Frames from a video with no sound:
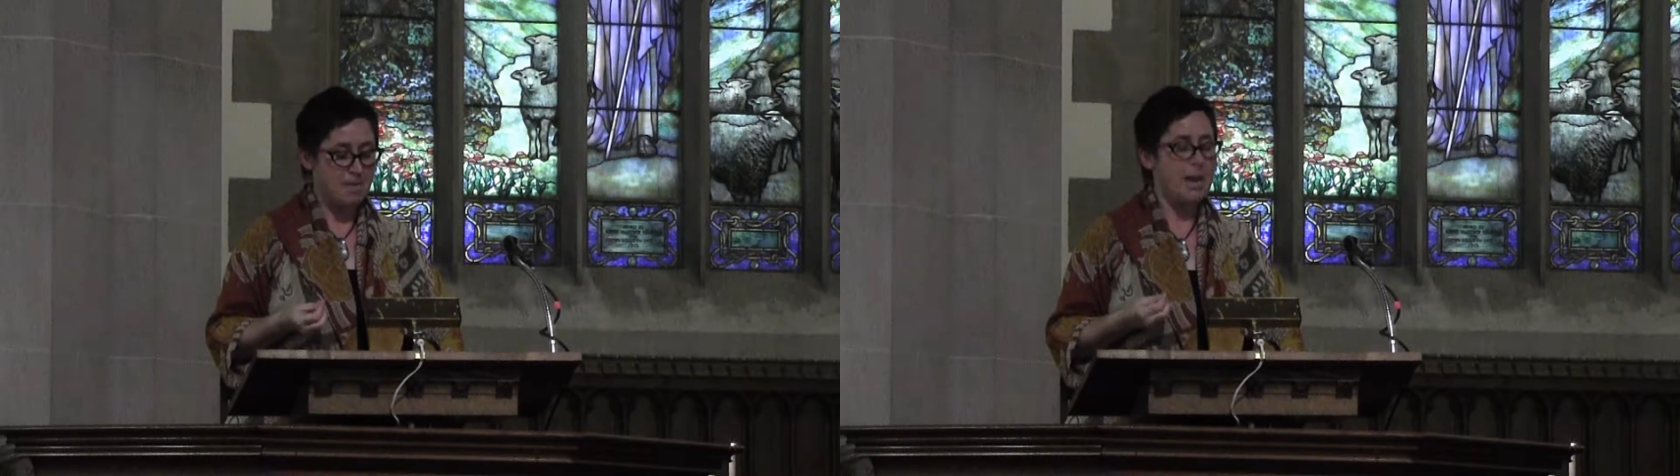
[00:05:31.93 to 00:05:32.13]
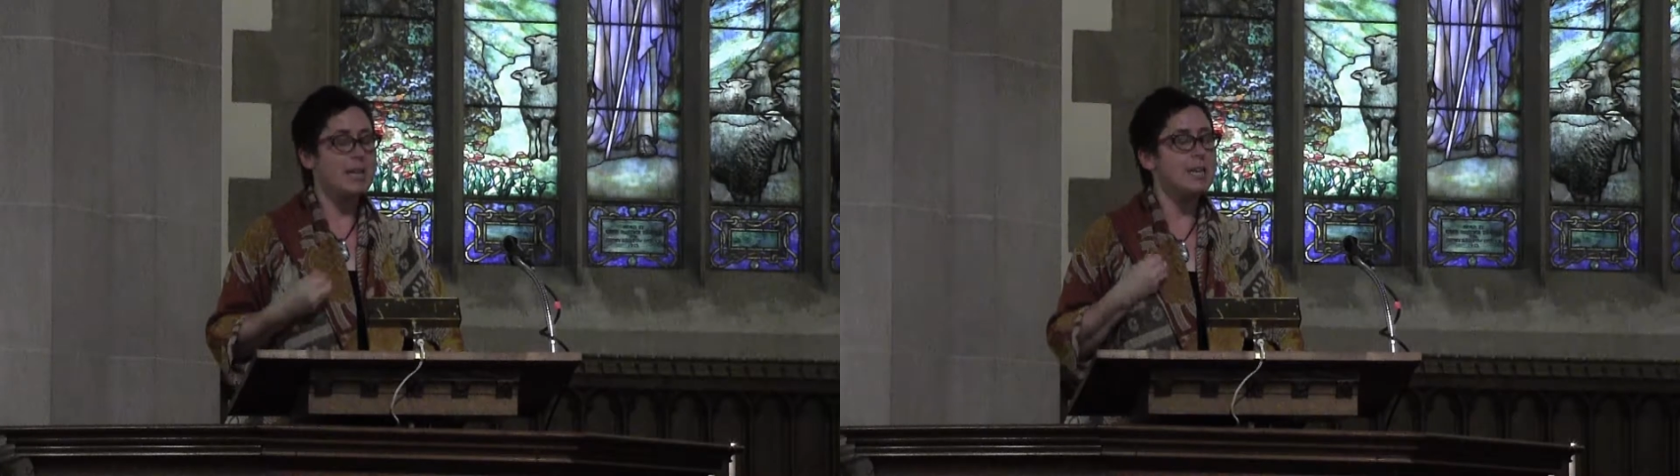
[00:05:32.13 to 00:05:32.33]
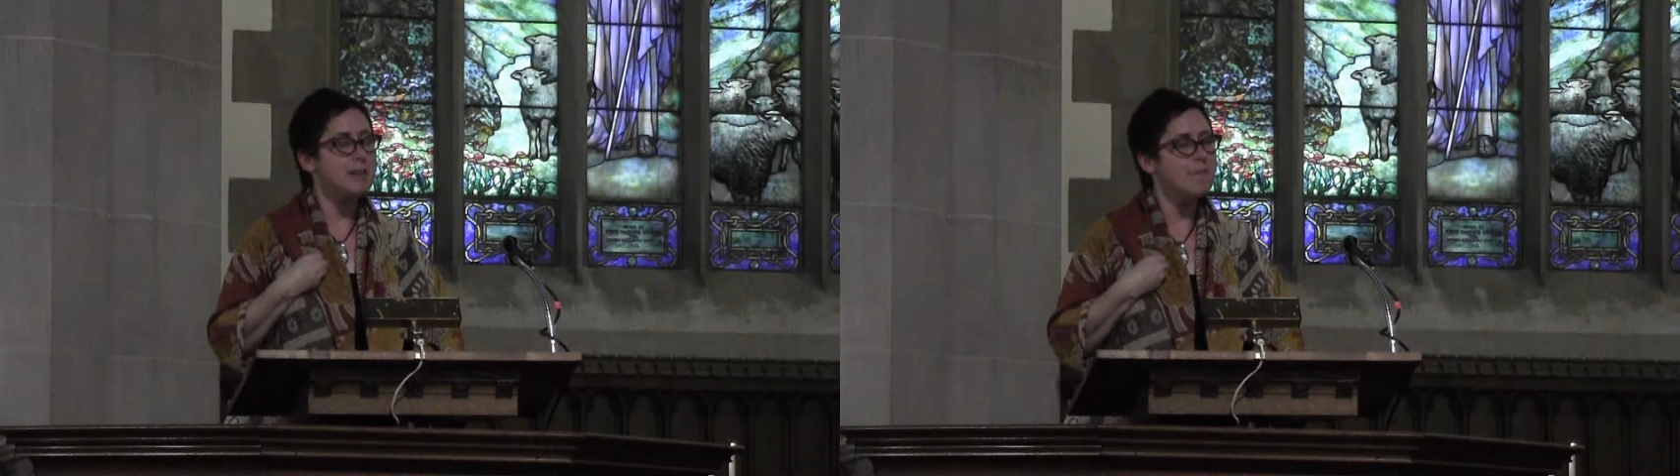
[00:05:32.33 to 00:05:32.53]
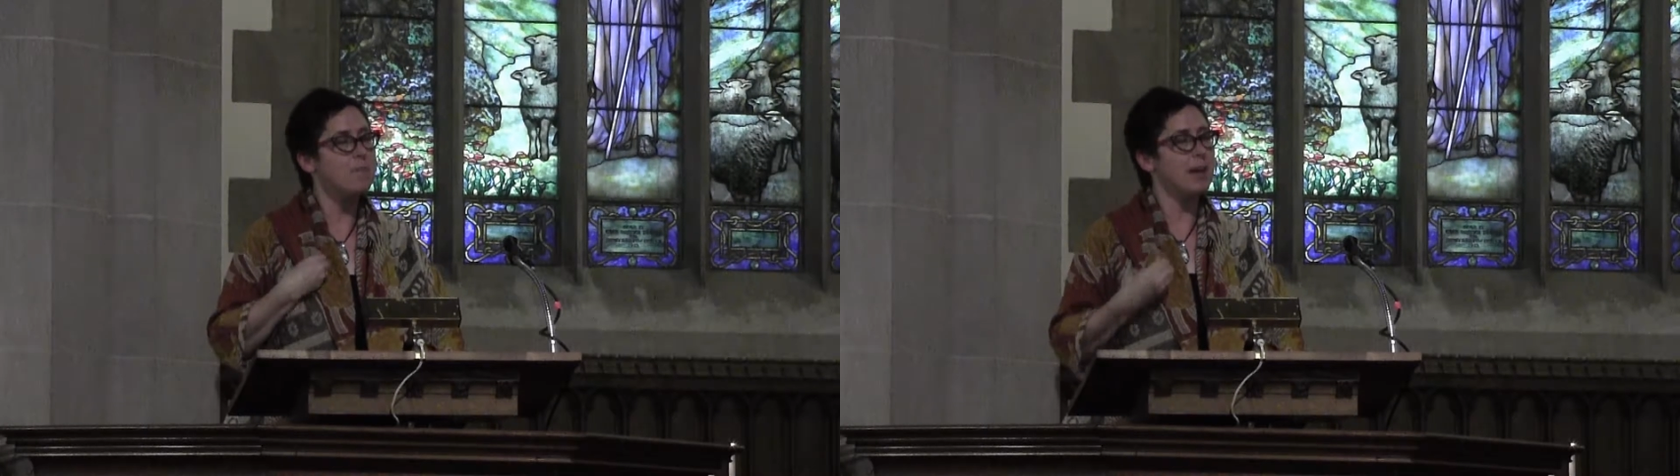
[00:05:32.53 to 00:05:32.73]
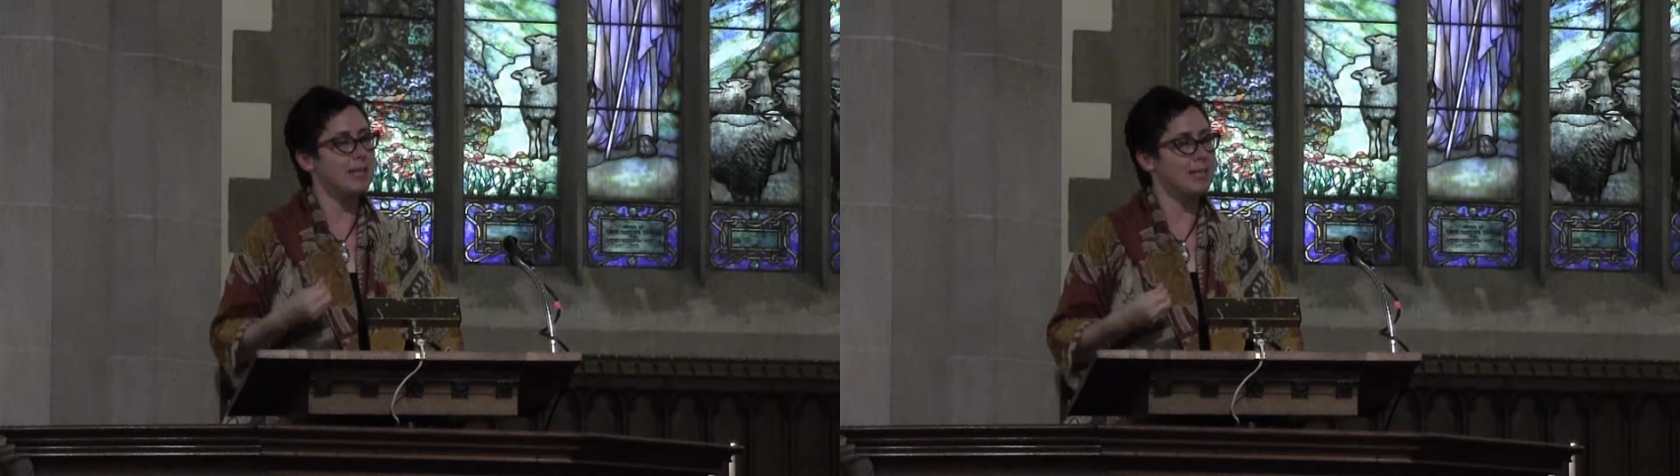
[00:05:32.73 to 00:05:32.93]
but I
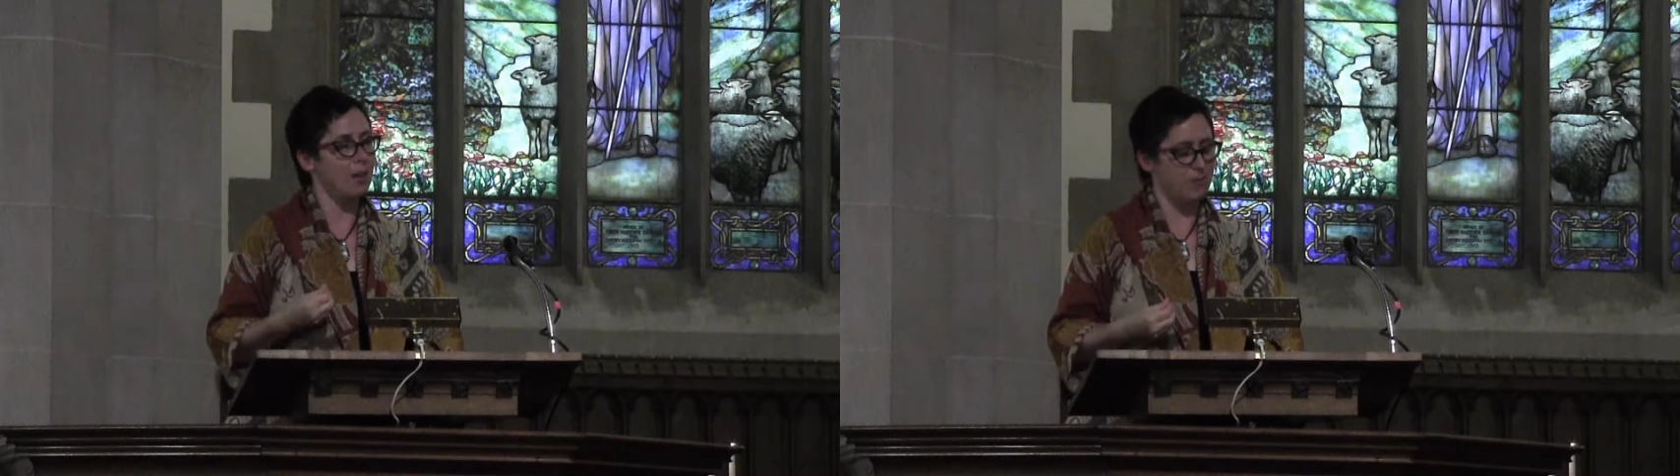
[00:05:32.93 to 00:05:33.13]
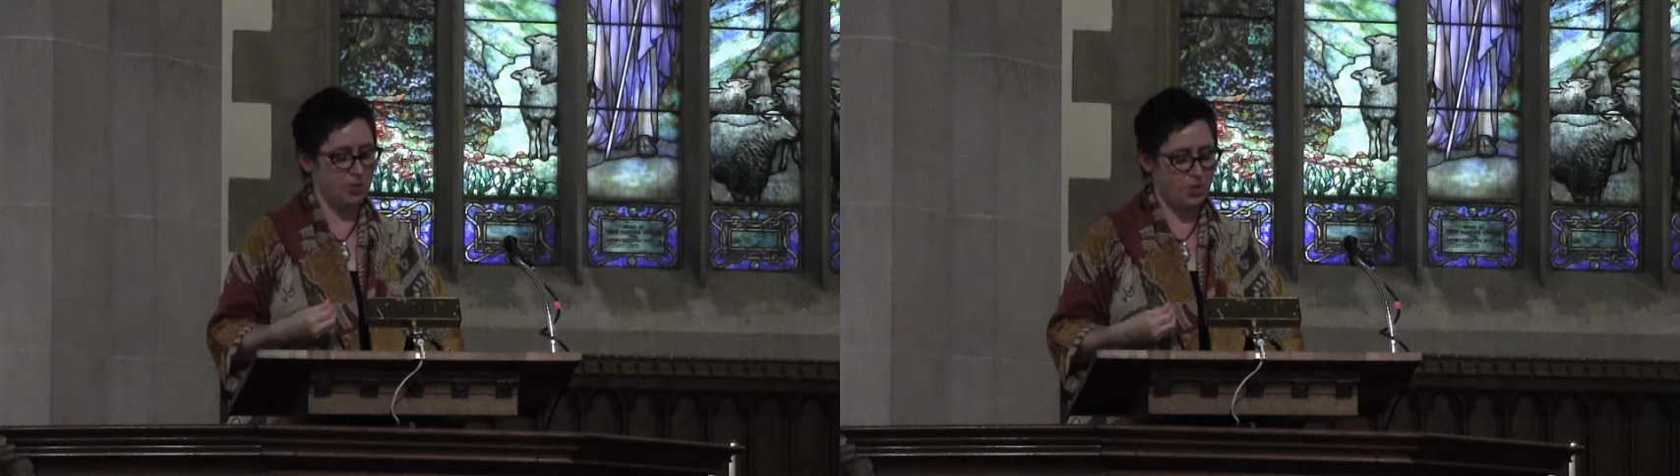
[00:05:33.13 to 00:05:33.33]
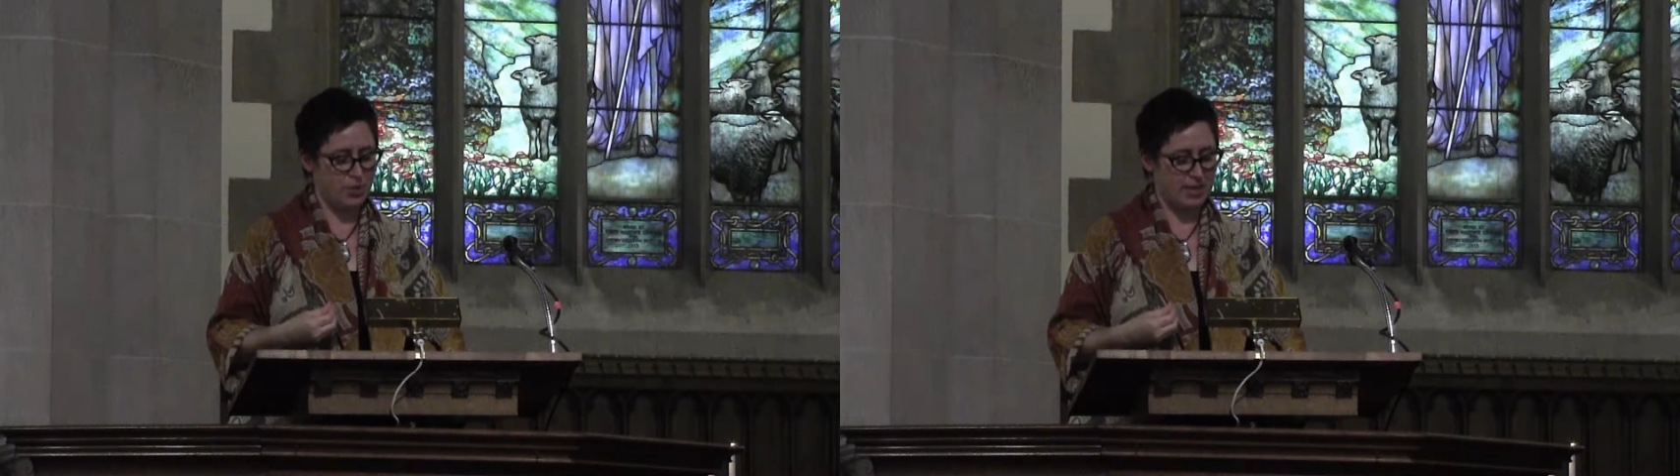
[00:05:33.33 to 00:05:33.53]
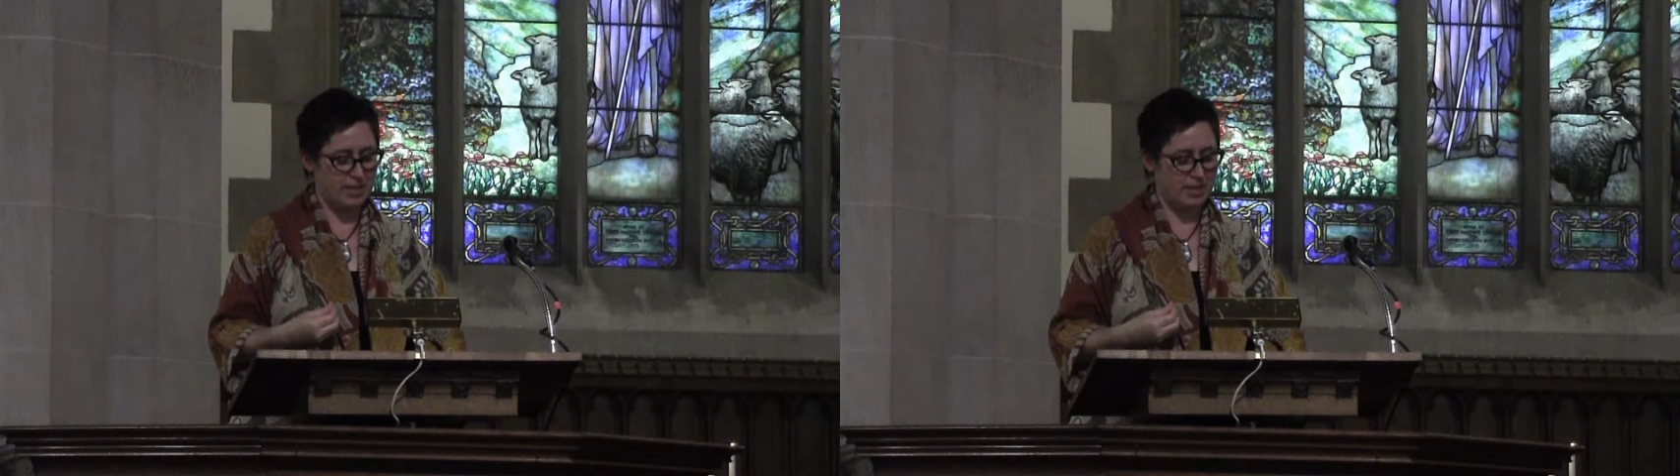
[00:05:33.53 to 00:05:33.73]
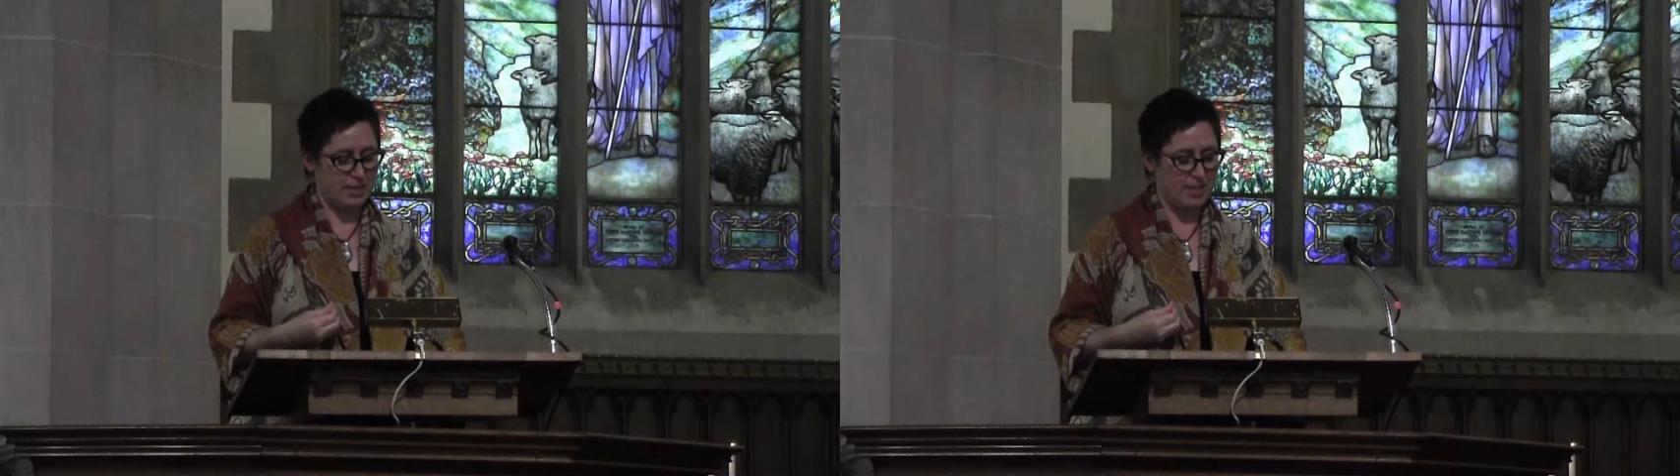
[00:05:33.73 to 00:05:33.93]
give myself to
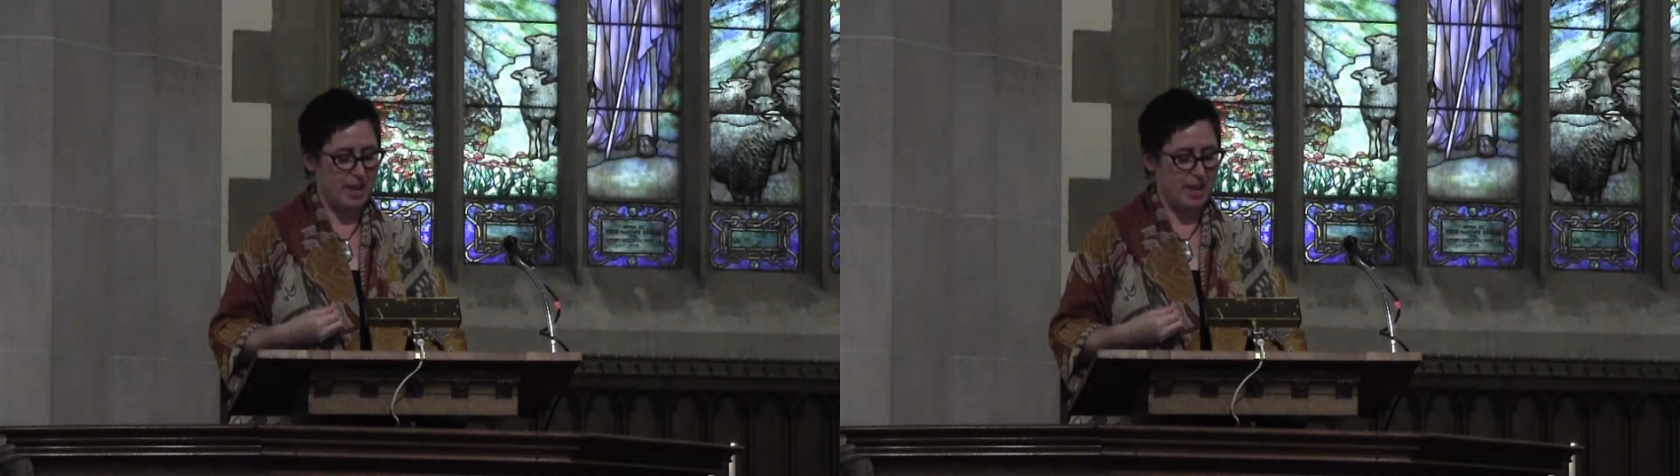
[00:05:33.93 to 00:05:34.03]
it.